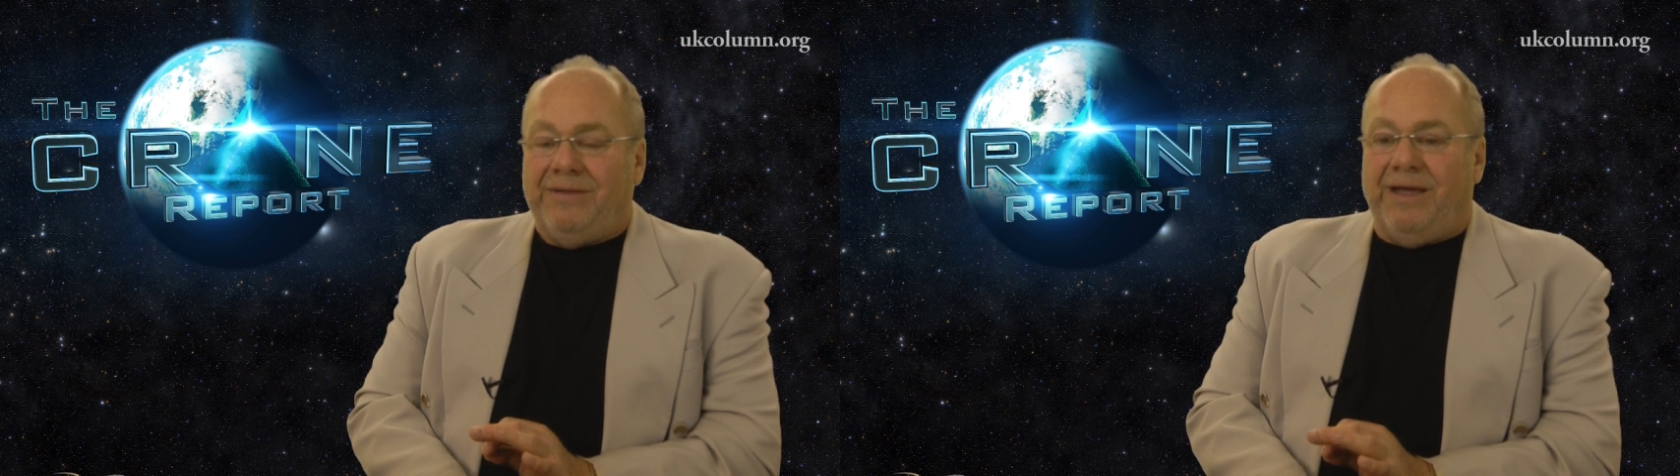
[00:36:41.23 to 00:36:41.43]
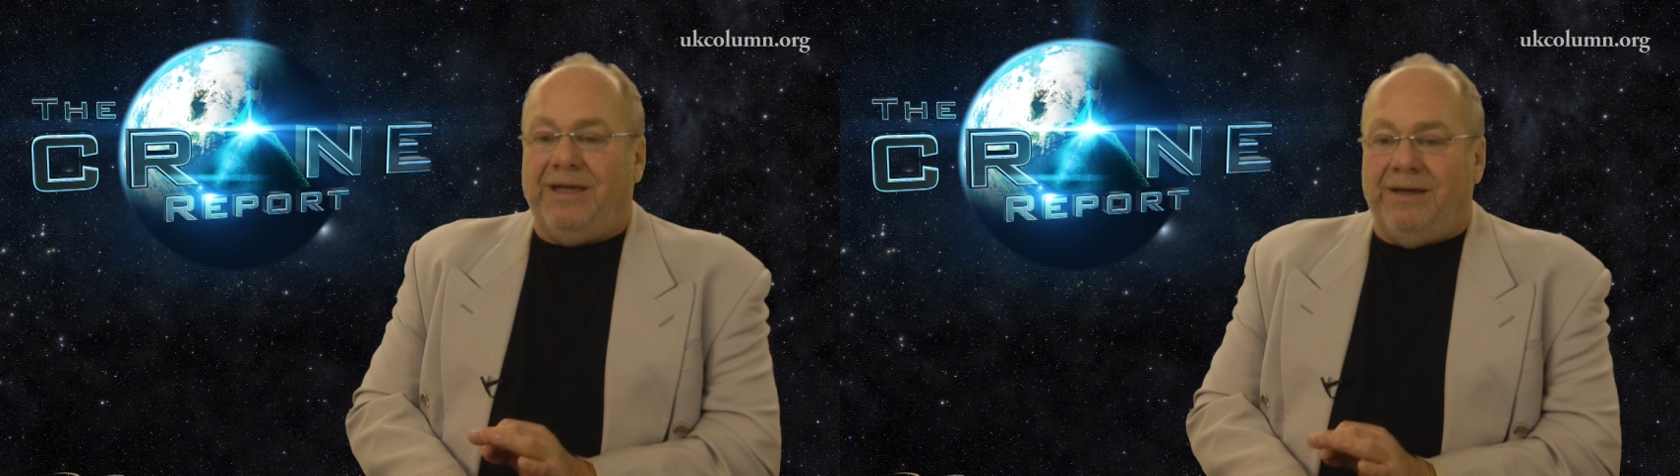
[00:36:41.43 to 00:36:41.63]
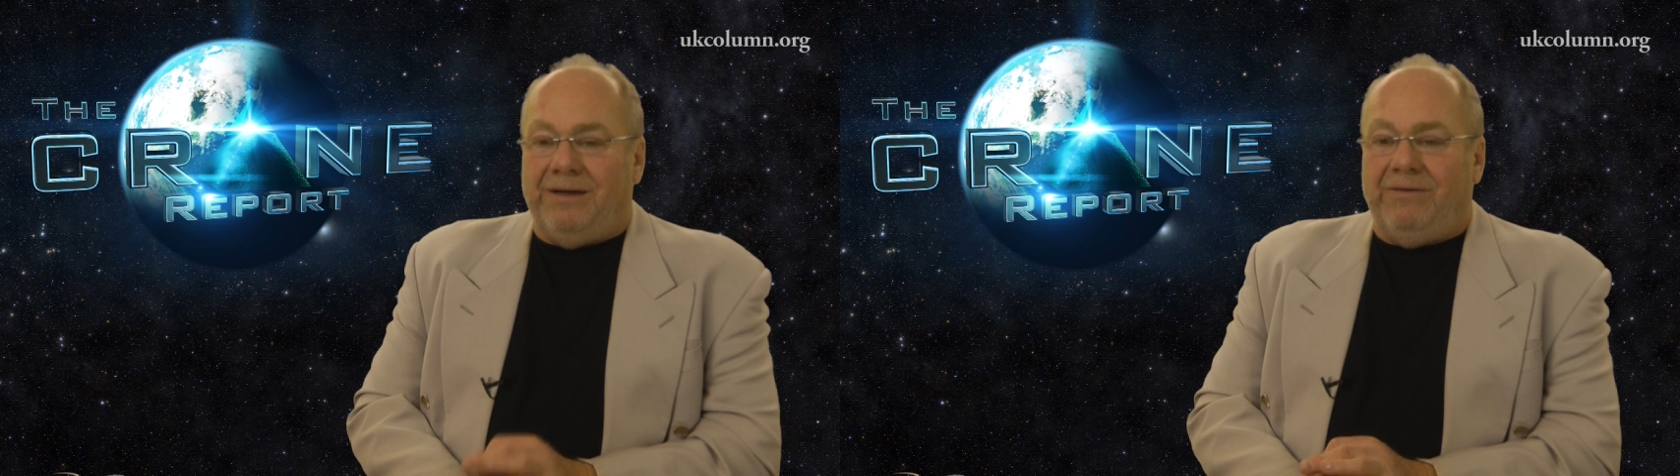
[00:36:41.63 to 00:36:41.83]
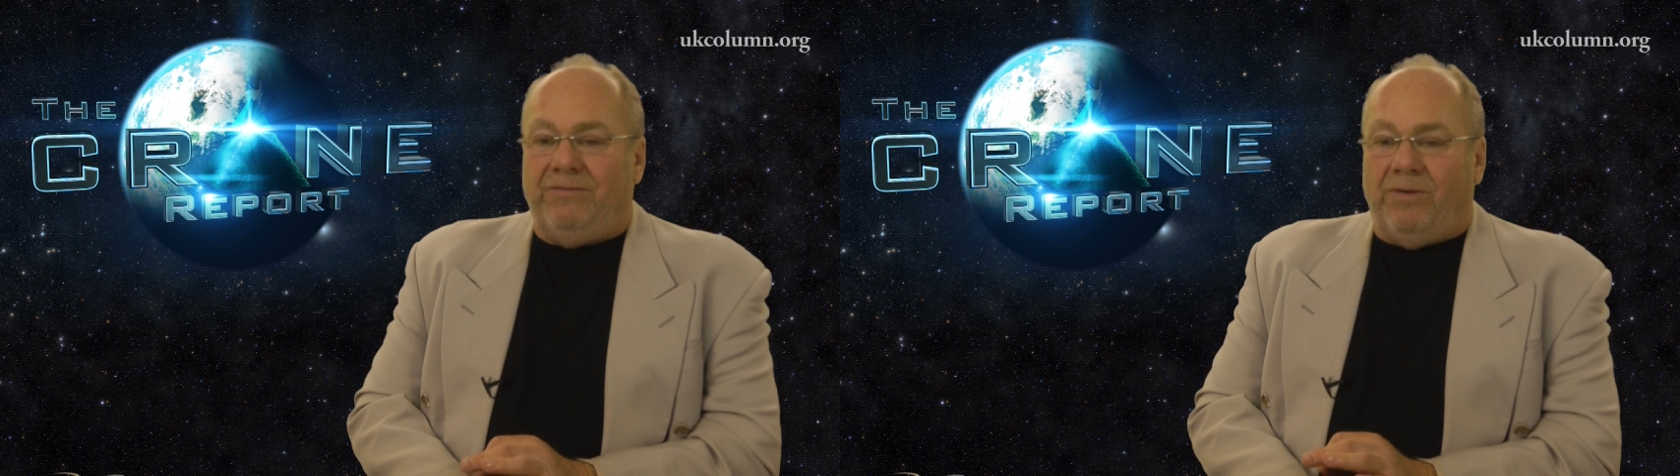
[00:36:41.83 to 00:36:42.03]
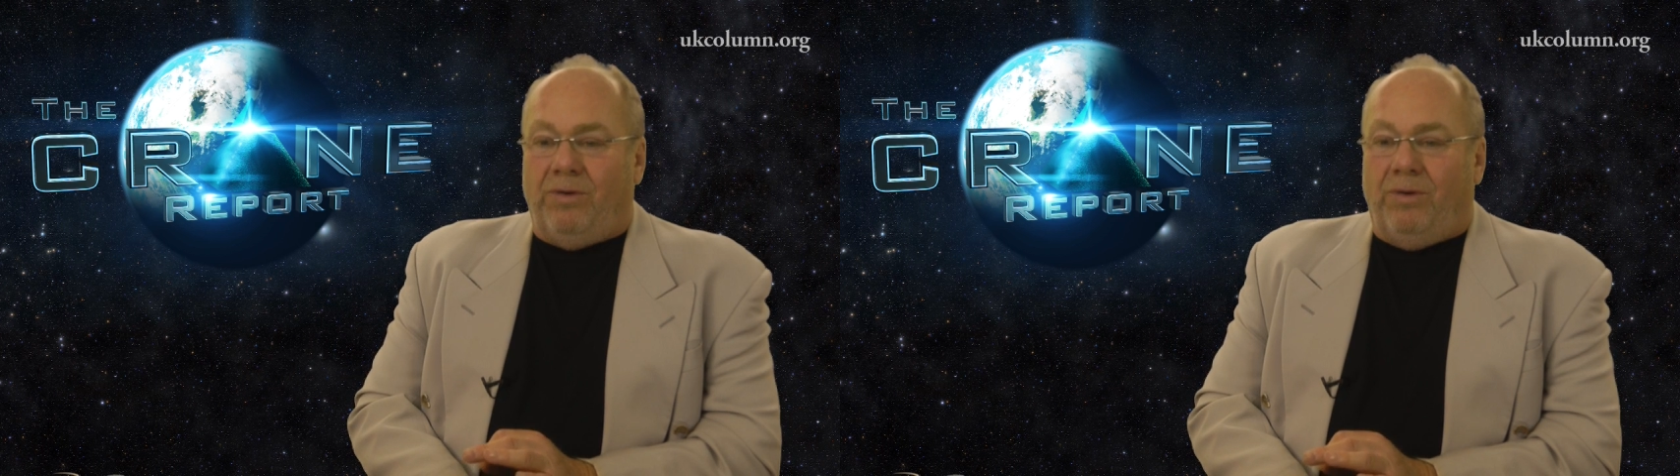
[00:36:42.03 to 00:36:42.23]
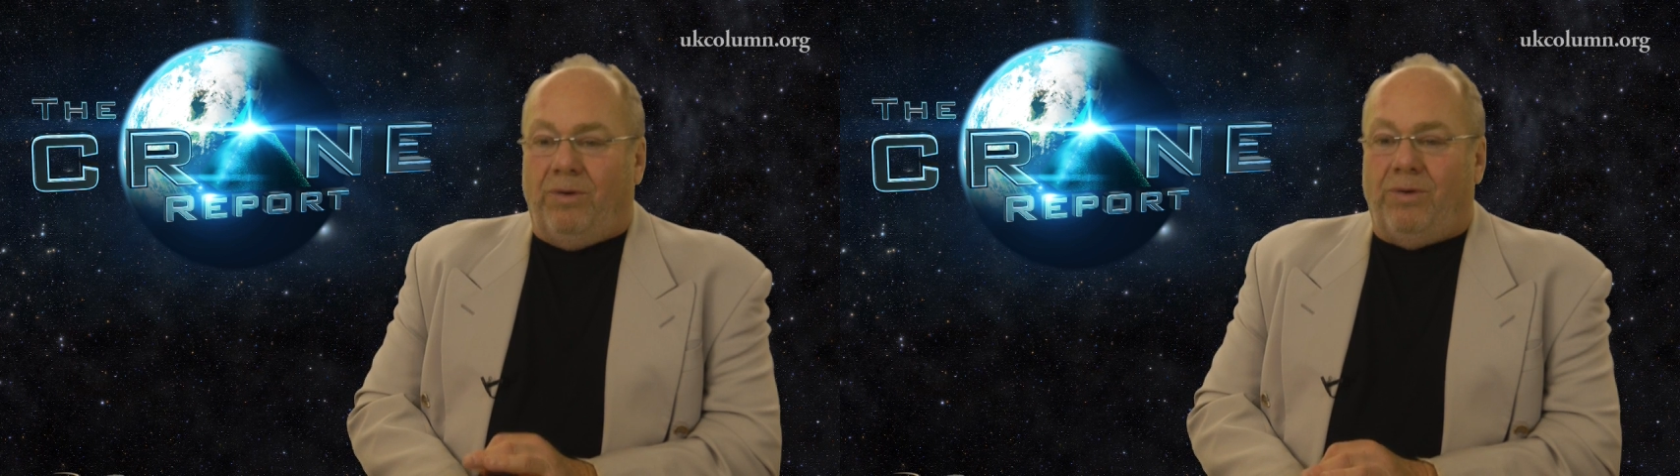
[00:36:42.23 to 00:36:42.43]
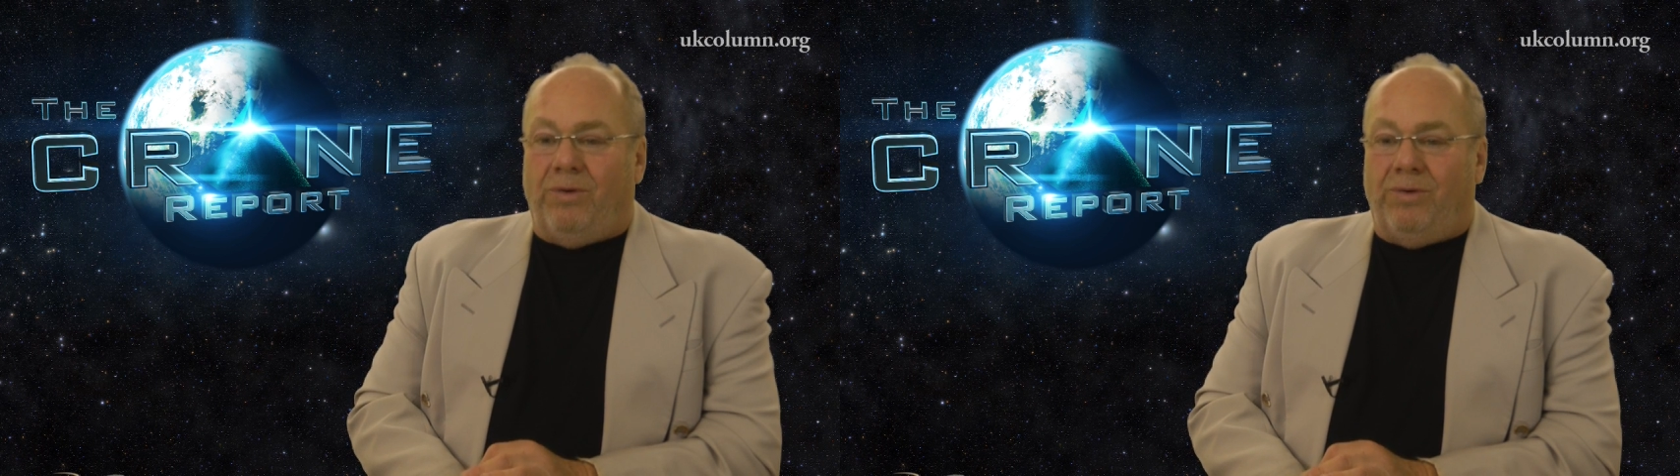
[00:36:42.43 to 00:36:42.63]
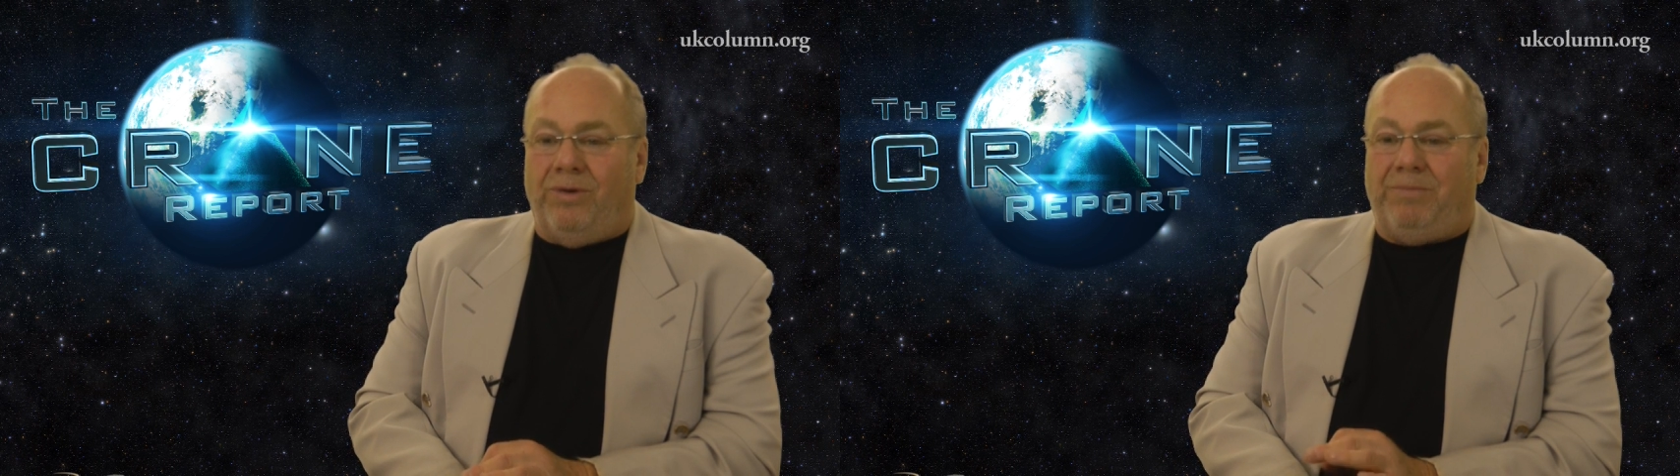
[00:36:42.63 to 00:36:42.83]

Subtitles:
they have all